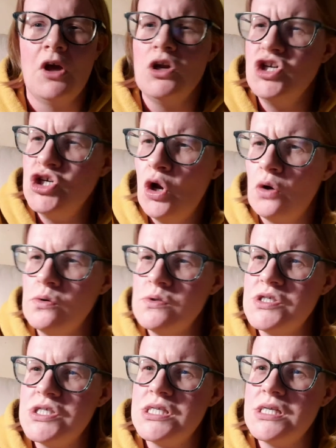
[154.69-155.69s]

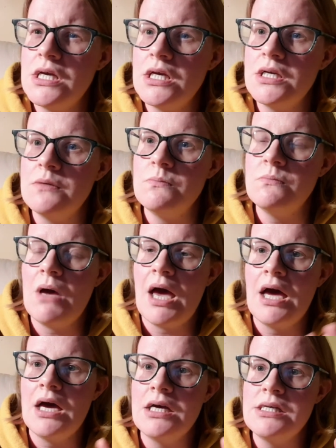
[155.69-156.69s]
Not
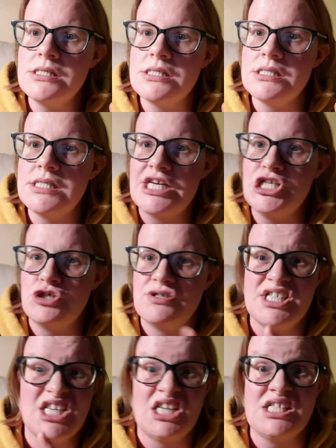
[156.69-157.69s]
as
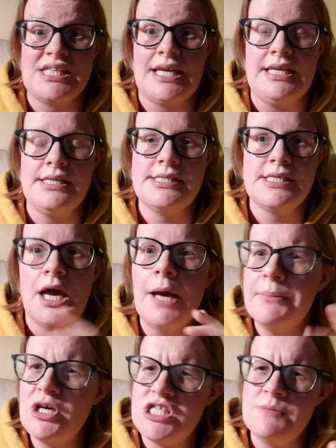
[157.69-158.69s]
naturistic as Keats.
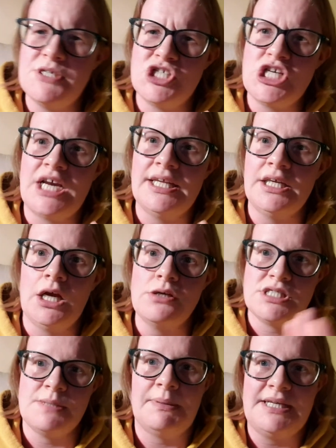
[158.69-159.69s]
Percy Bysshe Shelley
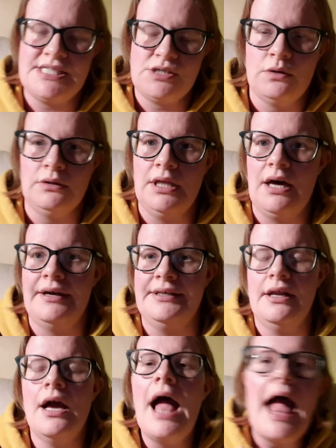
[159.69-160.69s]
goes the political line.